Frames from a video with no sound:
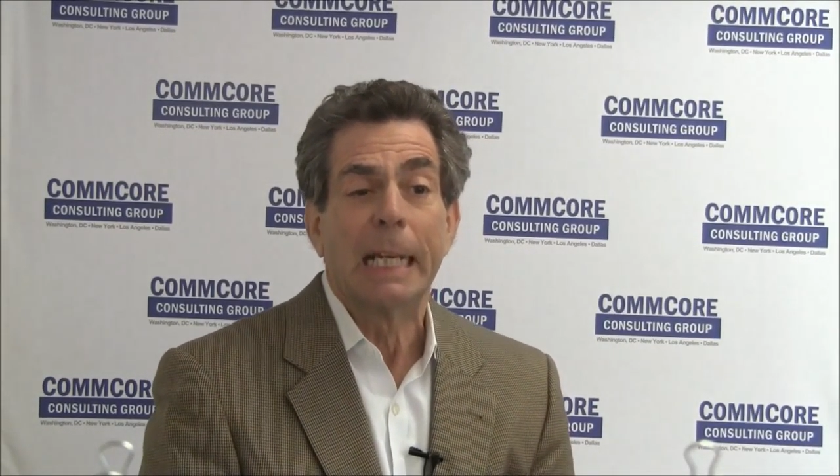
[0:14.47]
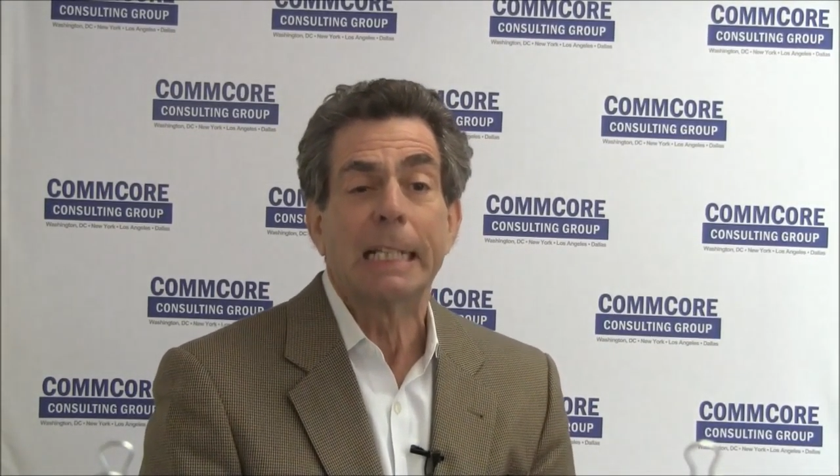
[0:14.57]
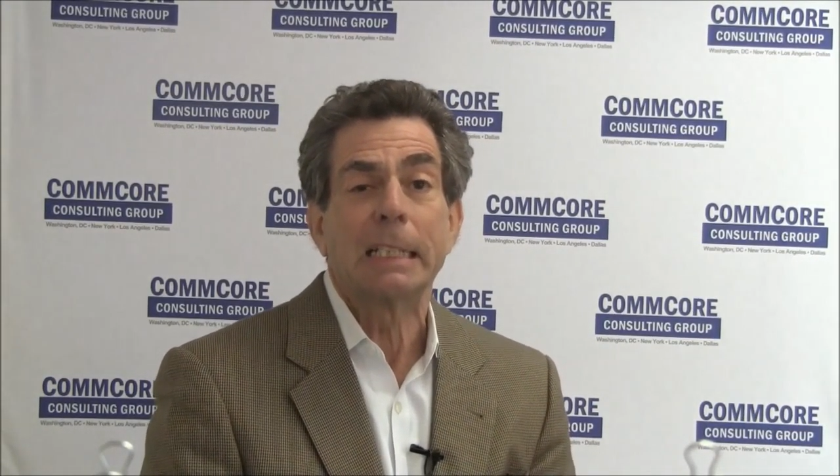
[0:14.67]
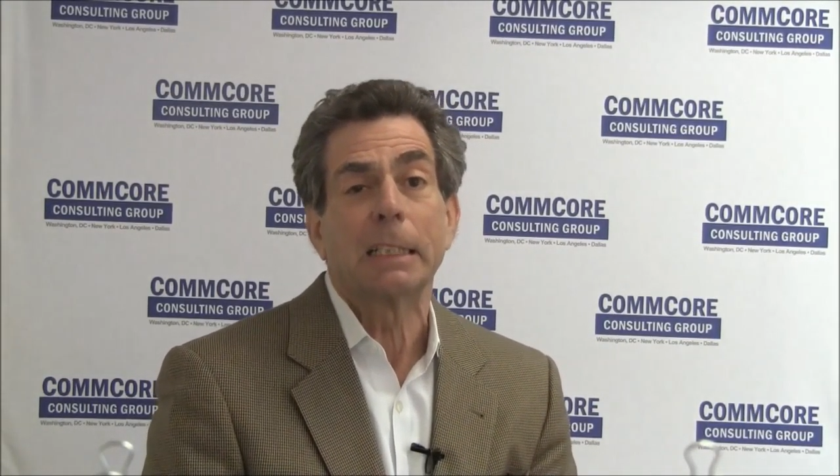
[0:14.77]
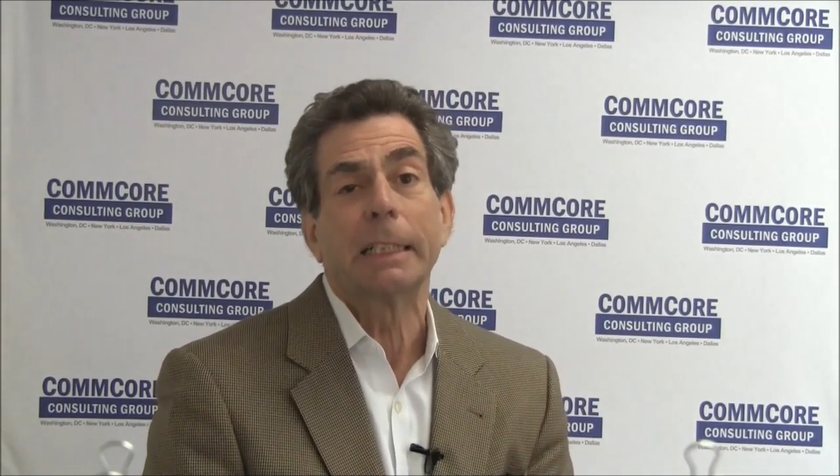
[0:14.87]

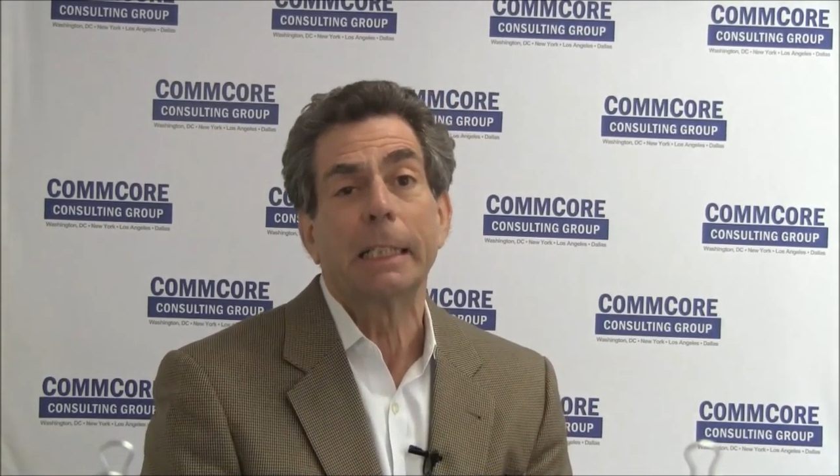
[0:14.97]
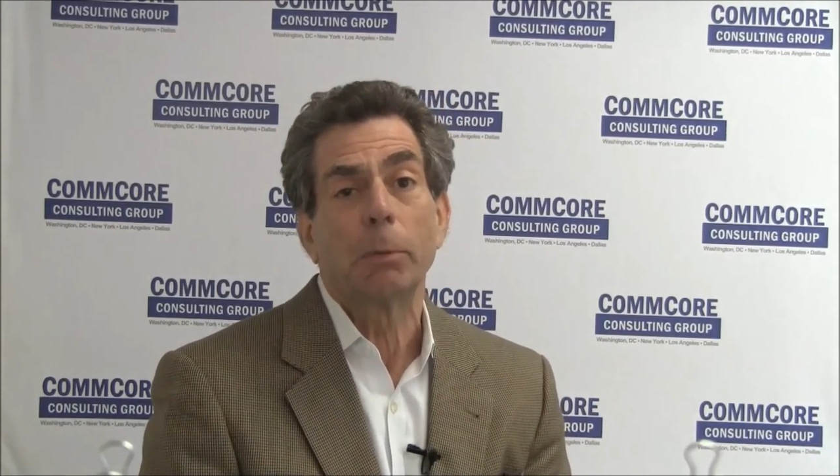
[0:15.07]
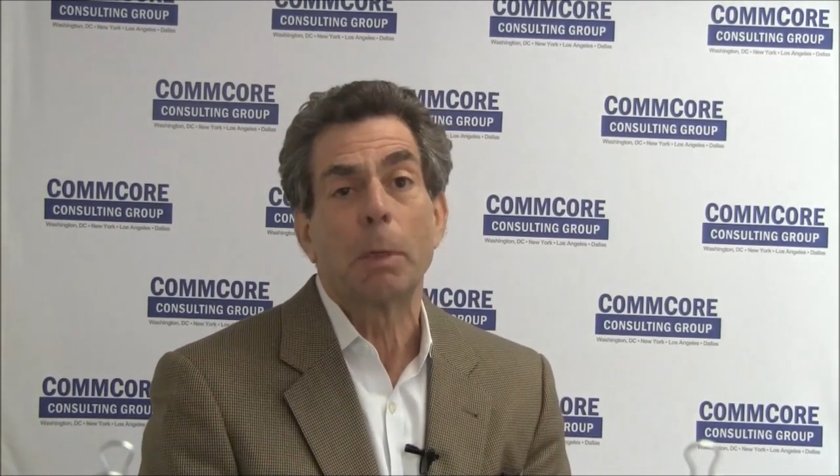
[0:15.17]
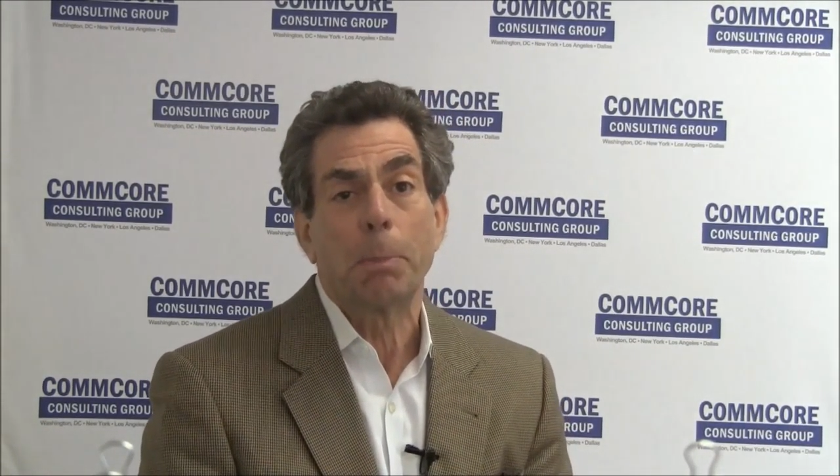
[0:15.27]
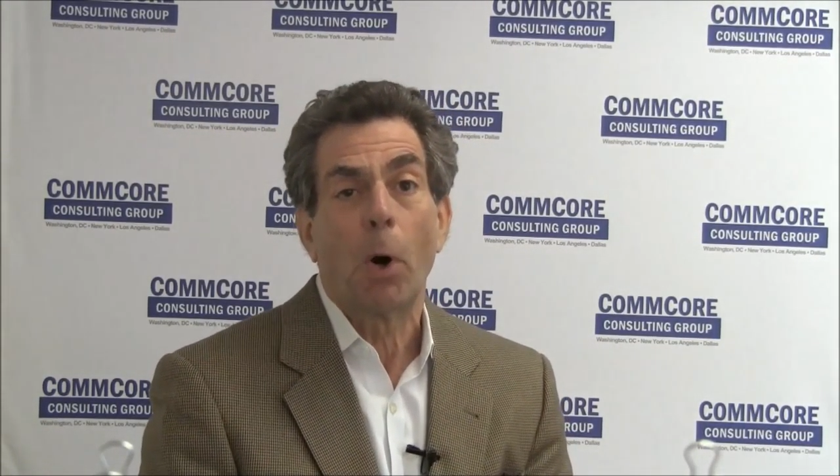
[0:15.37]
It's clear
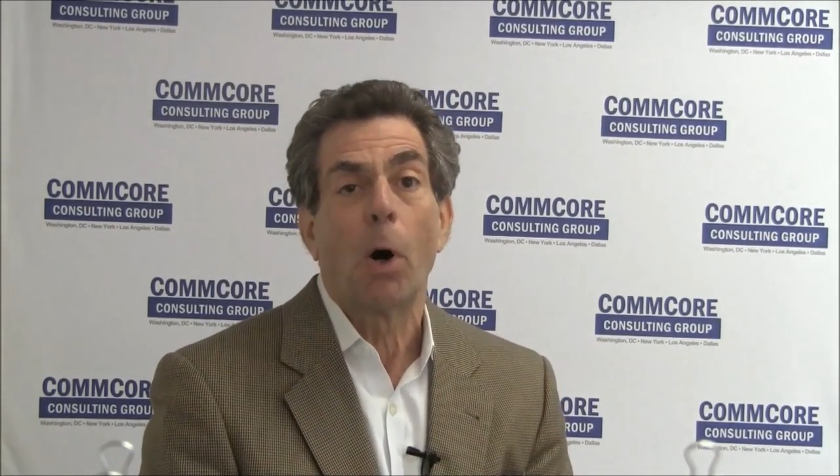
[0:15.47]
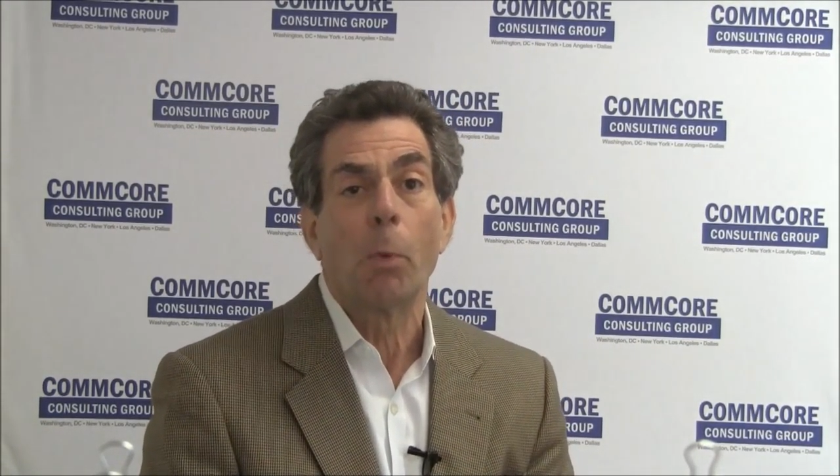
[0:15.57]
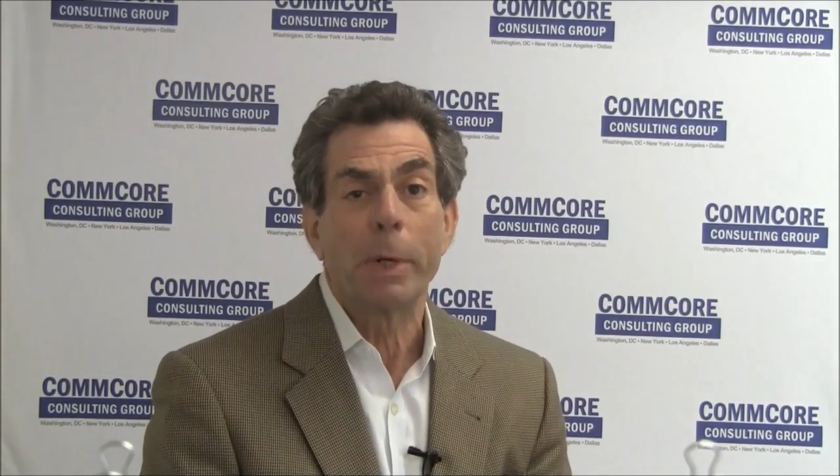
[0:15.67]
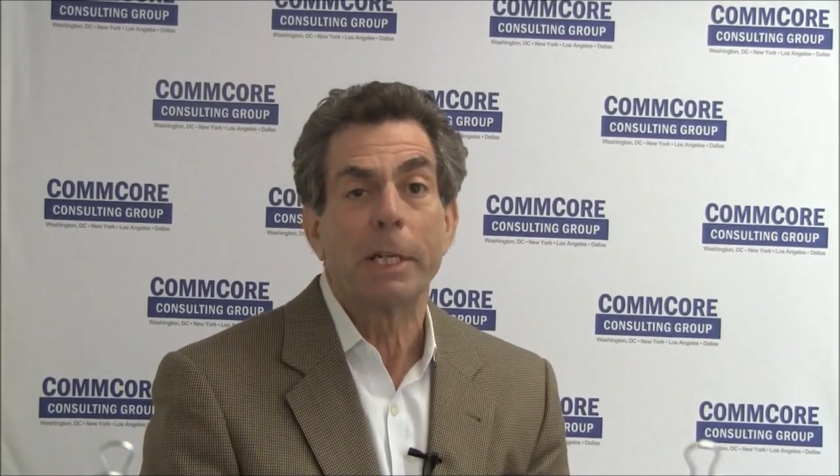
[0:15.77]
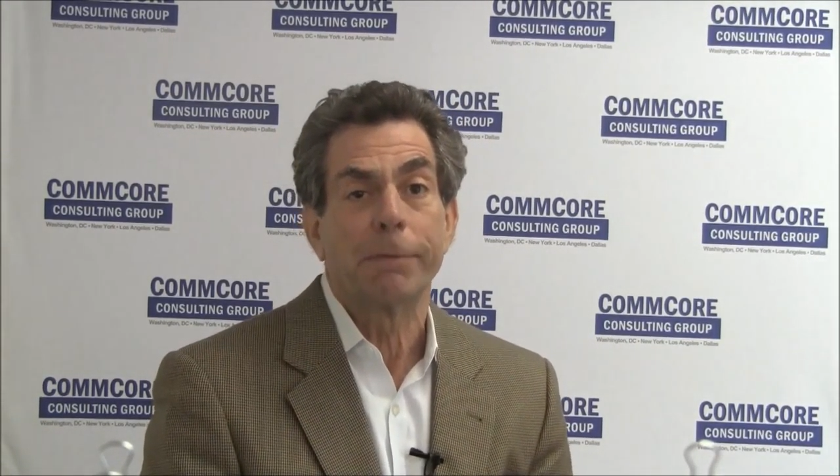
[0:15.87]
what
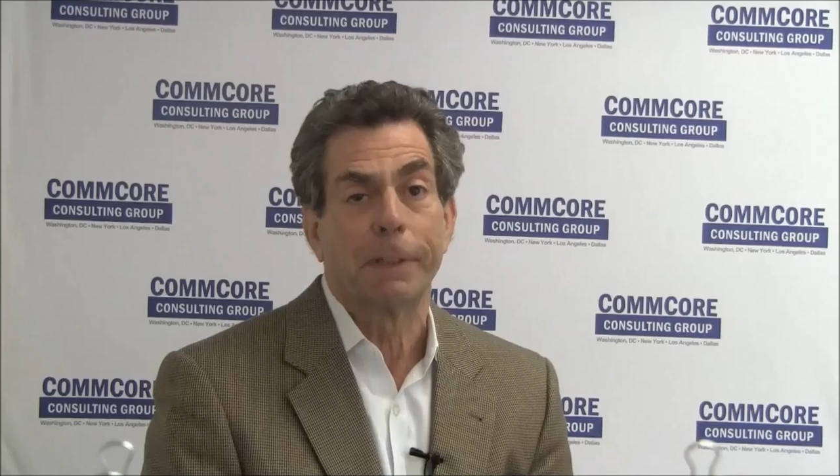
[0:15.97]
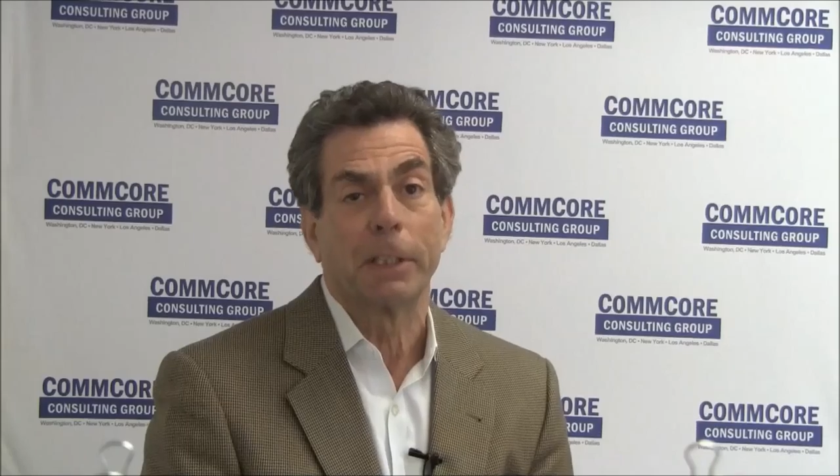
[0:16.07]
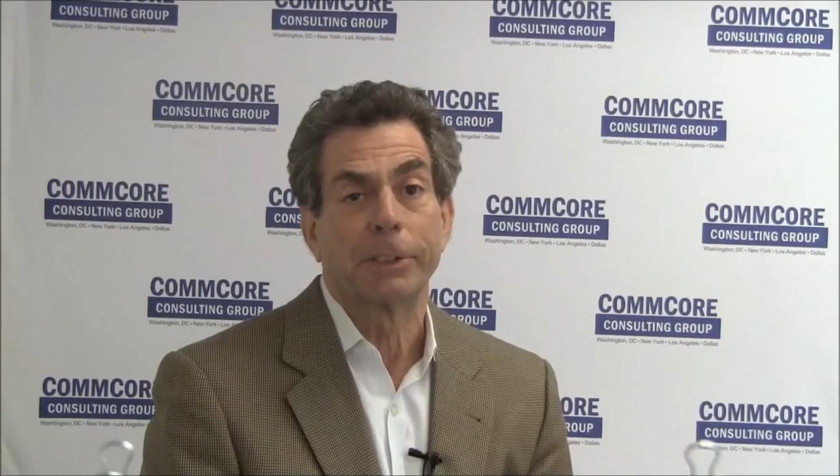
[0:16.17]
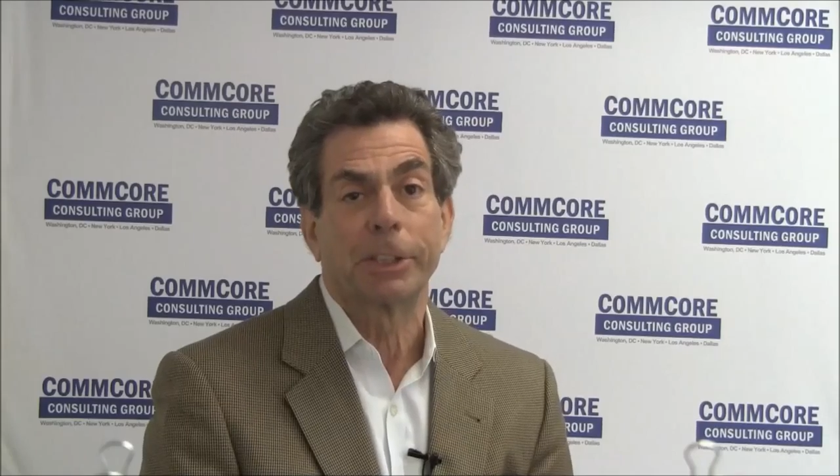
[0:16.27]
Paul Wiedefeld,